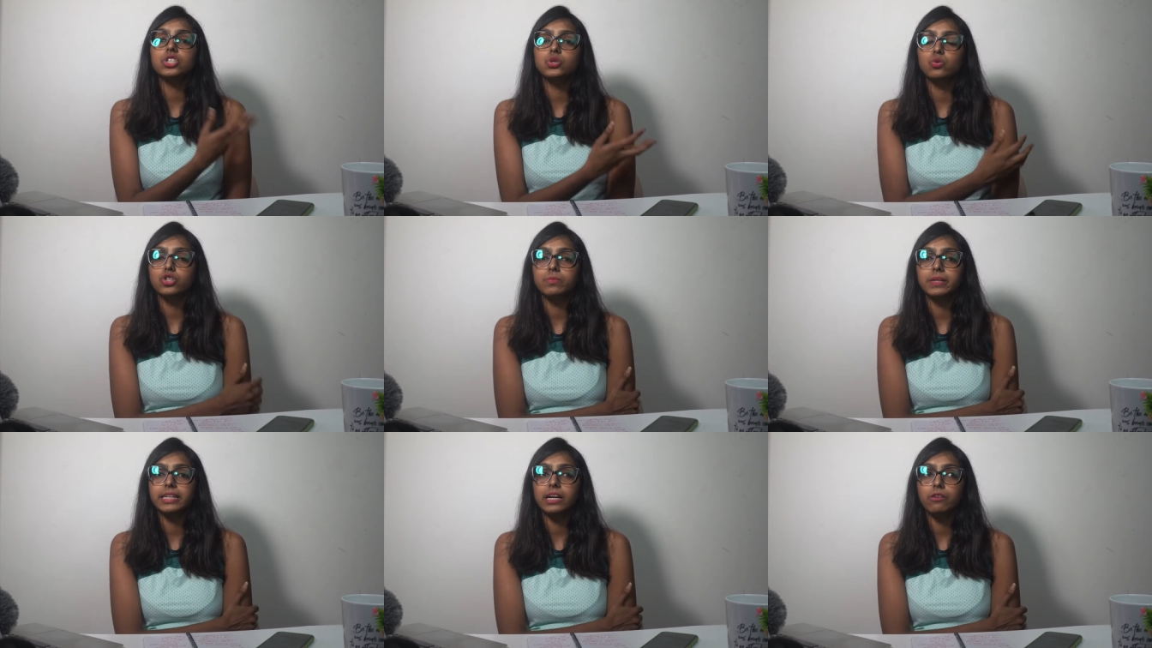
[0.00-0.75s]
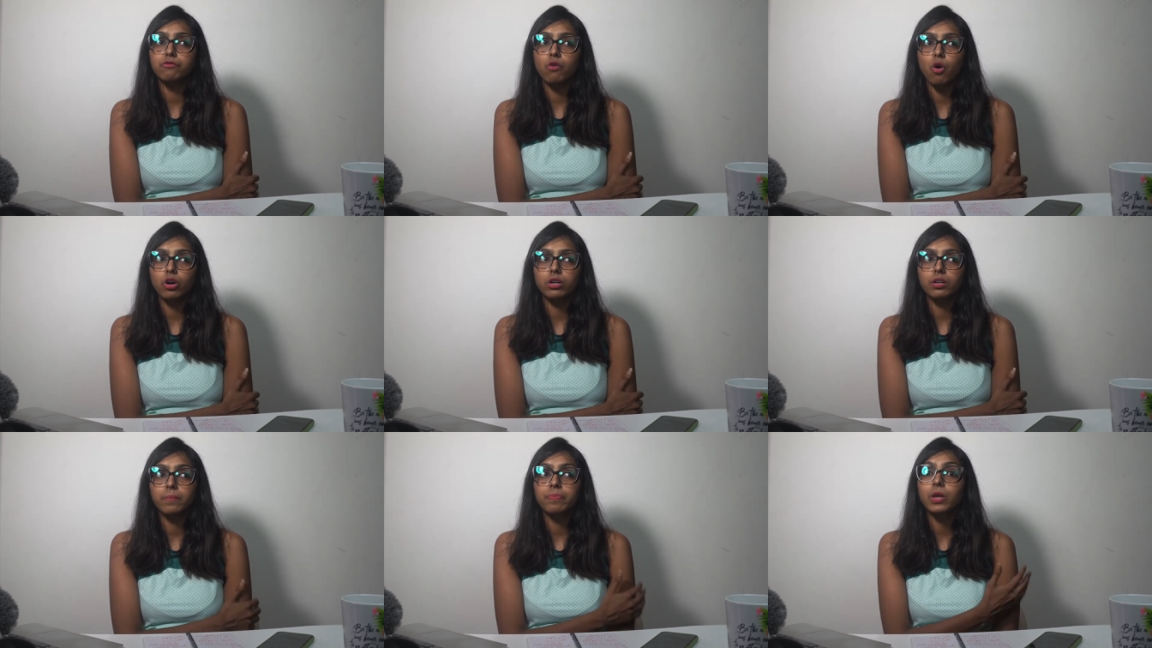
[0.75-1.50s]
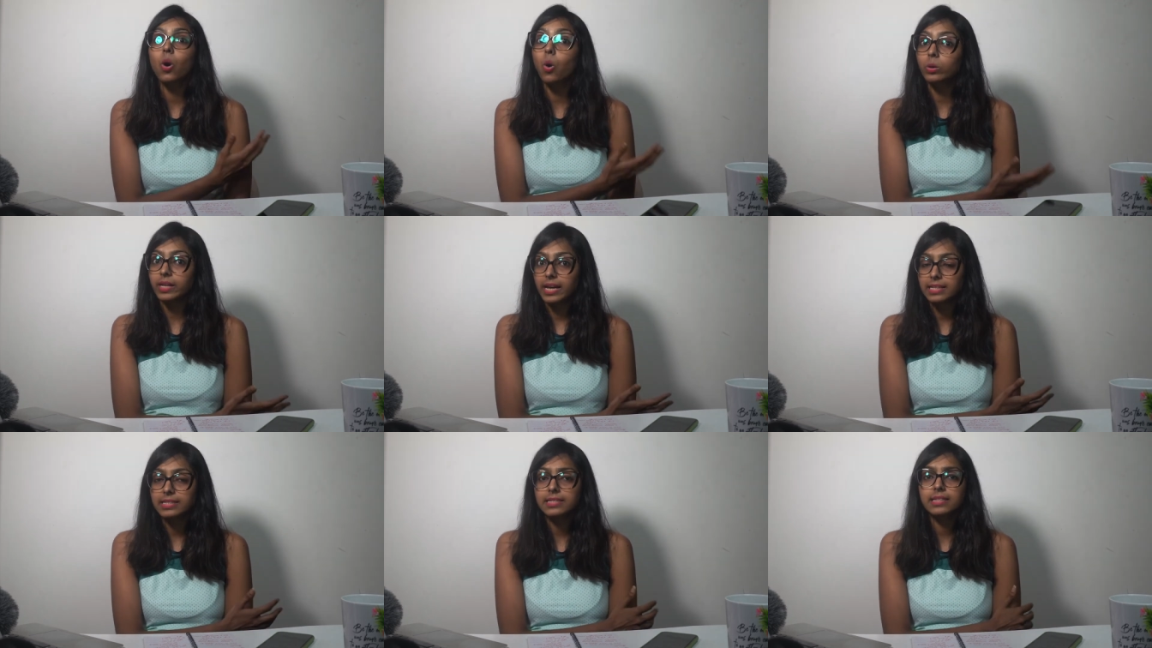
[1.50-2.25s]
social media for uh,
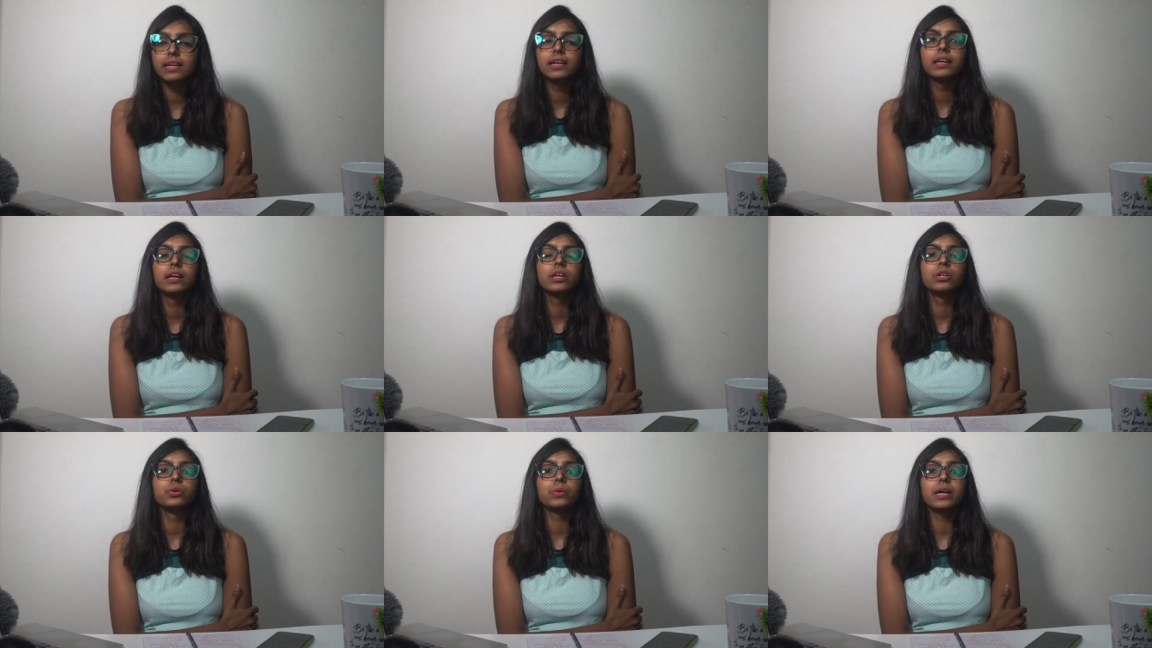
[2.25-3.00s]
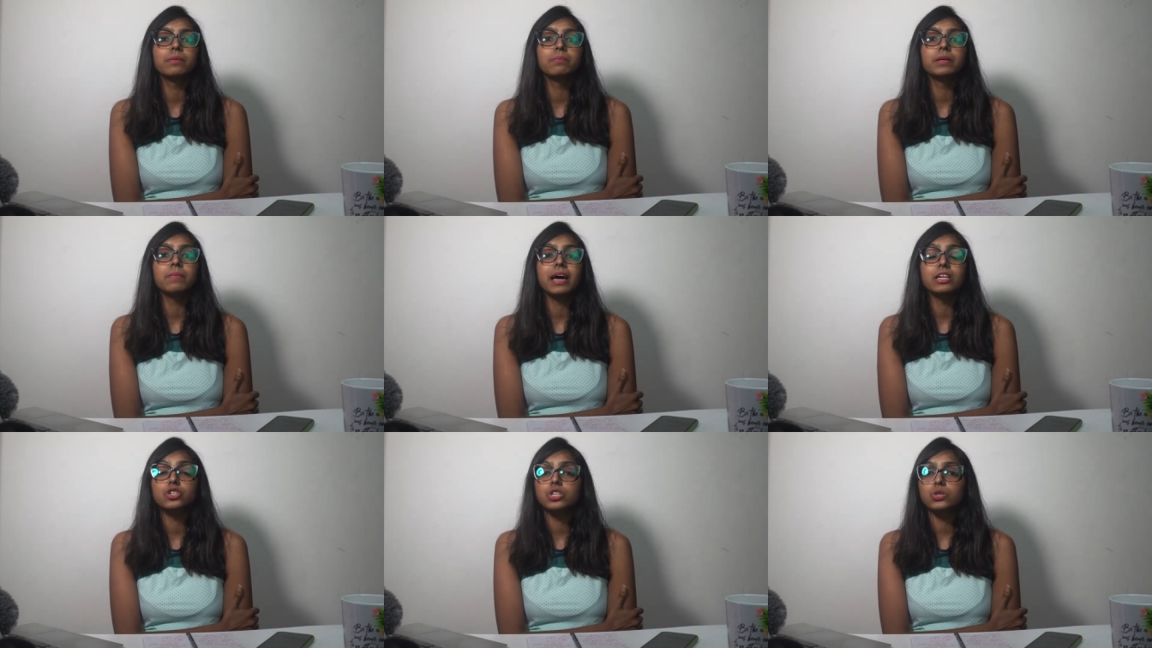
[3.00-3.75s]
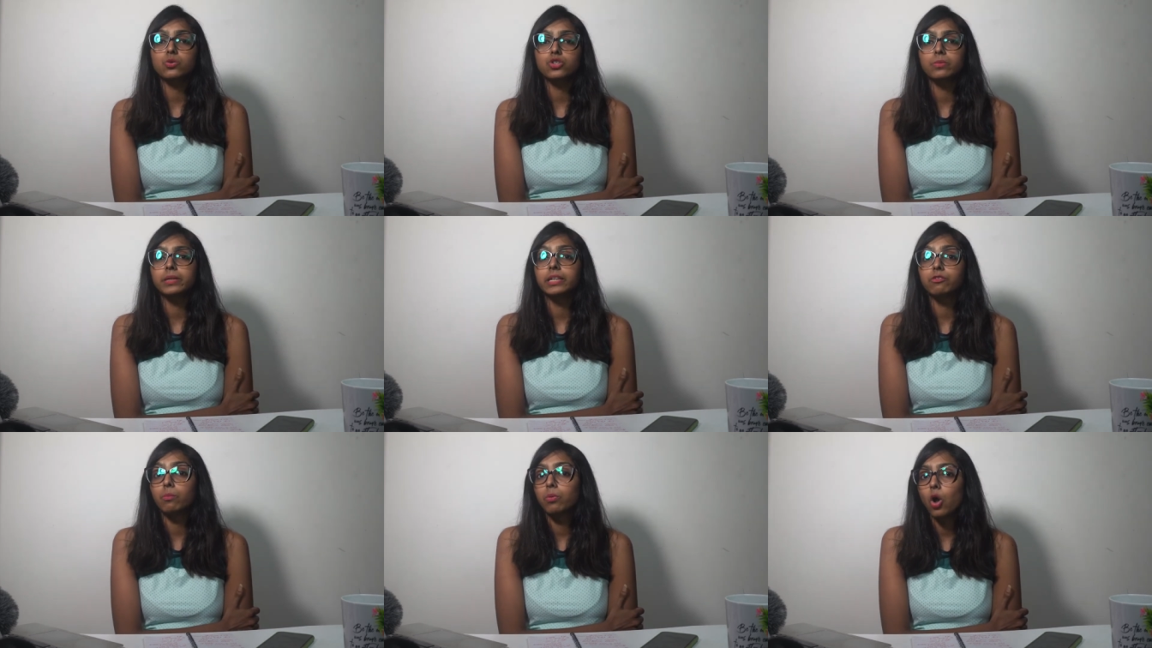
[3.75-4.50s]
hotels you can be managing social media
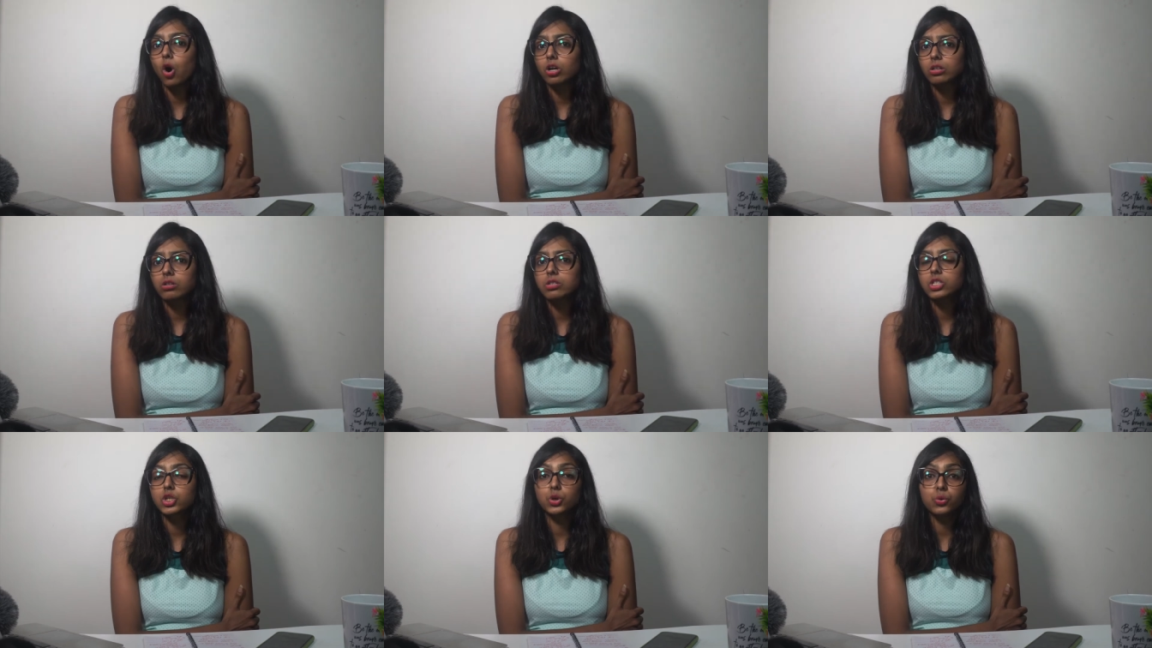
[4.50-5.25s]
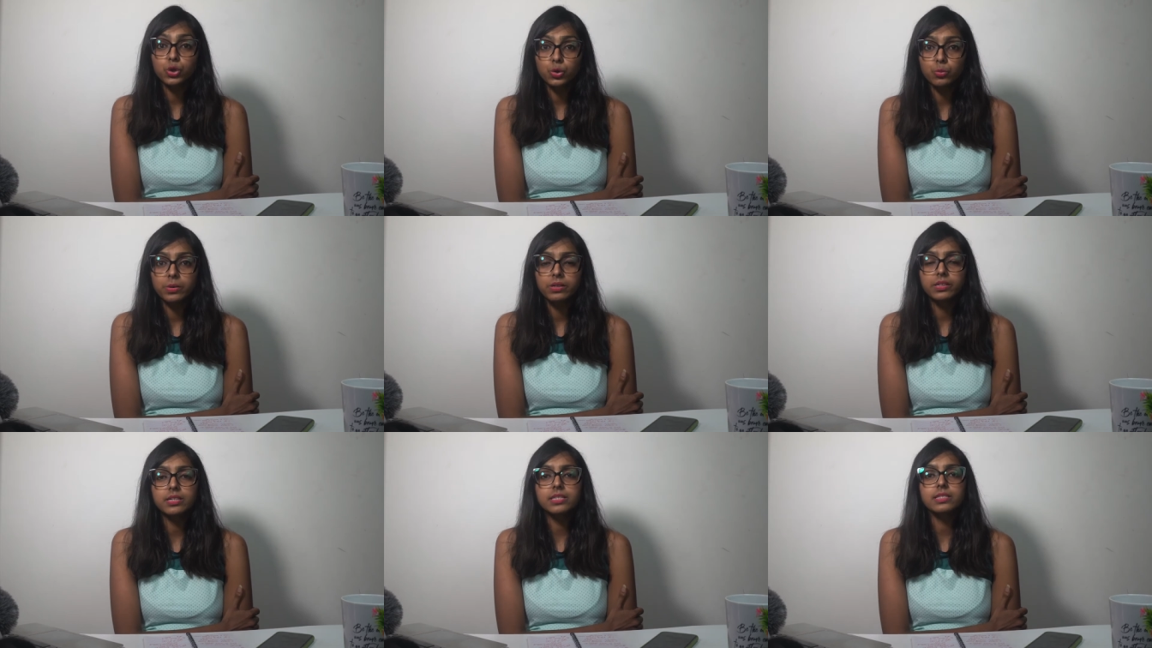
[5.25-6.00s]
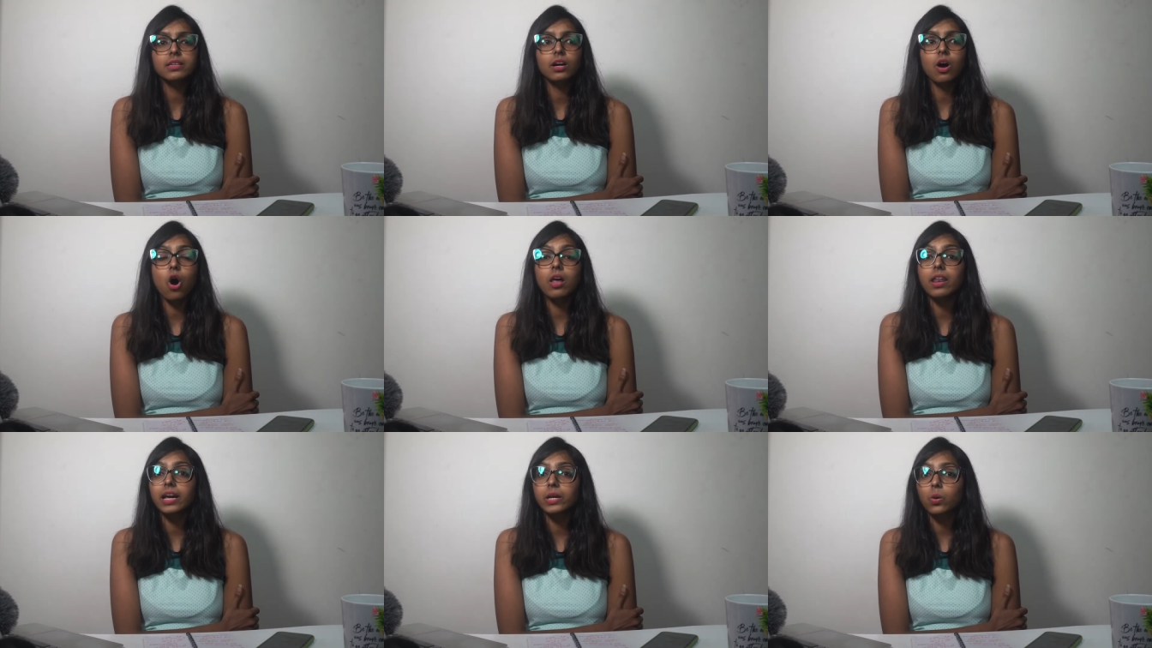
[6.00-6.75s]
for bloggers youtubers
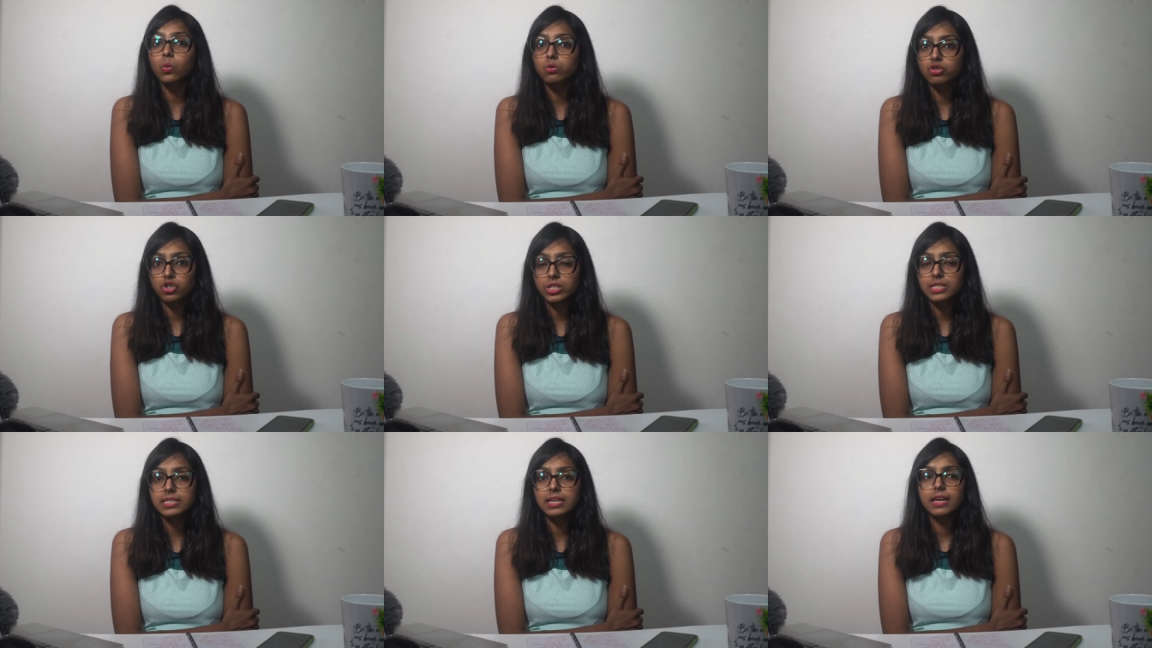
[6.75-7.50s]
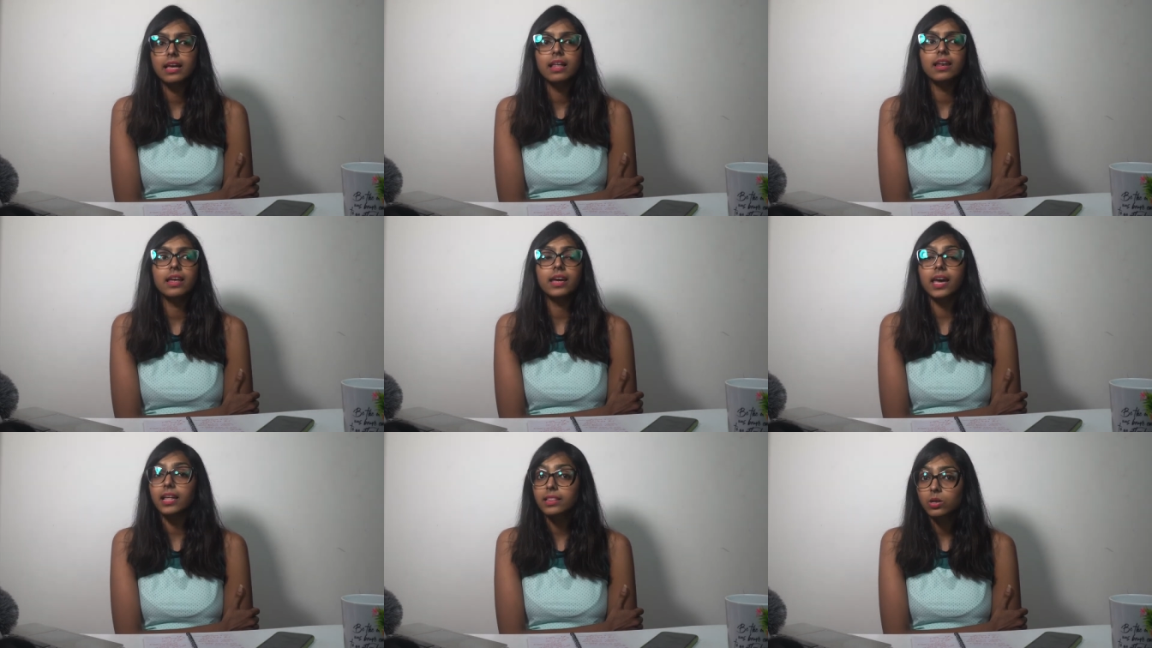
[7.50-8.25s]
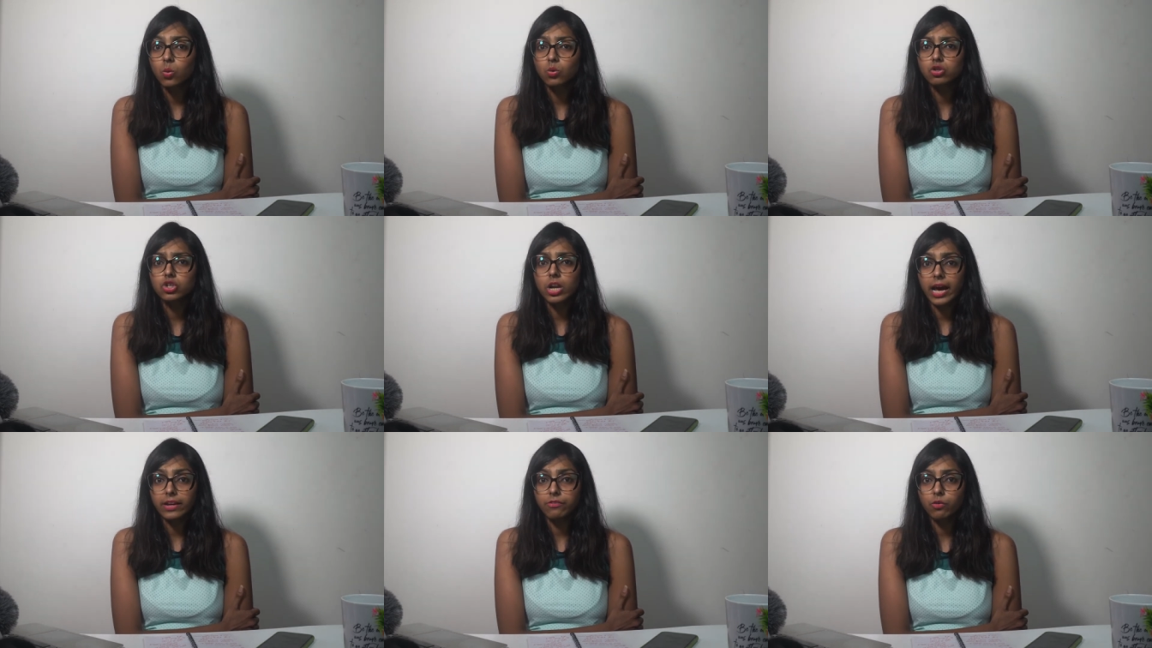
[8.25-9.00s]
online coaches like health coach
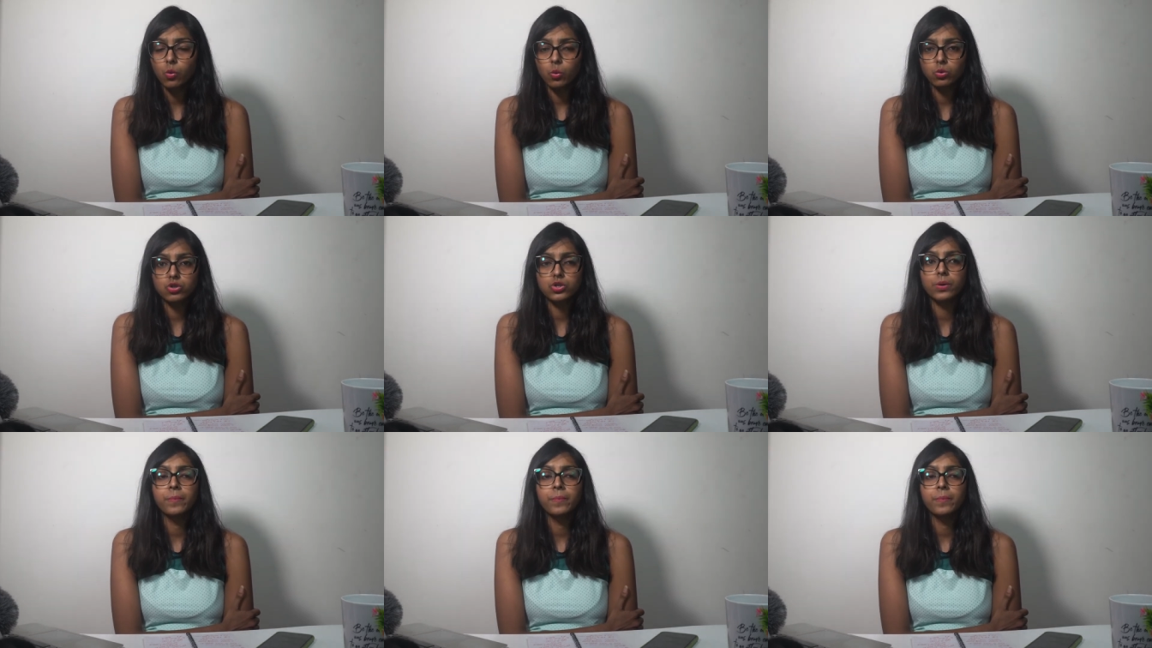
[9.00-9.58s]
life coach